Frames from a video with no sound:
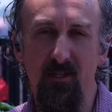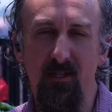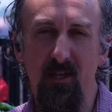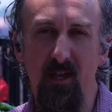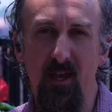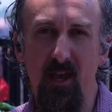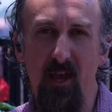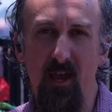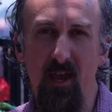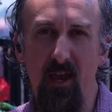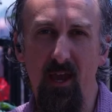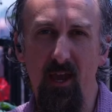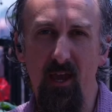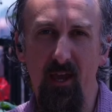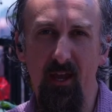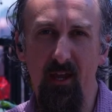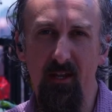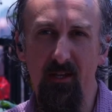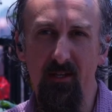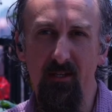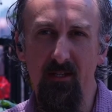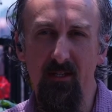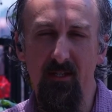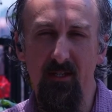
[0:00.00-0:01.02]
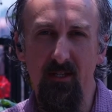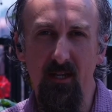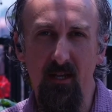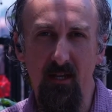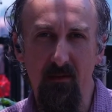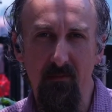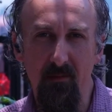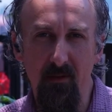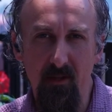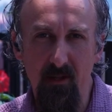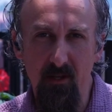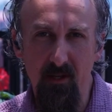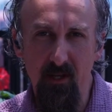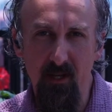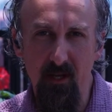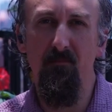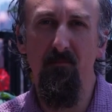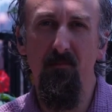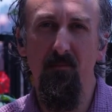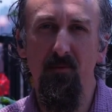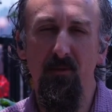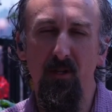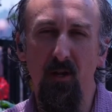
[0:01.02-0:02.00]
and
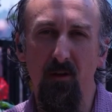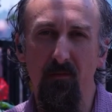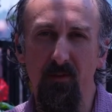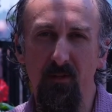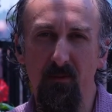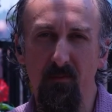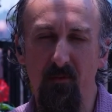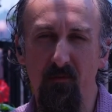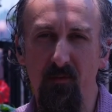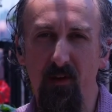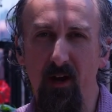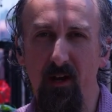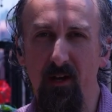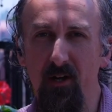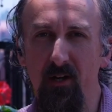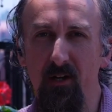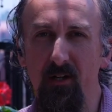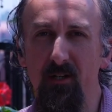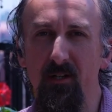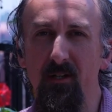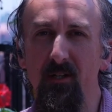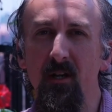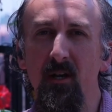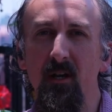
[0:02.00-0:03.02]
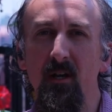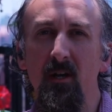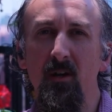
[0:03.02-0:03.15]
sustainability service providers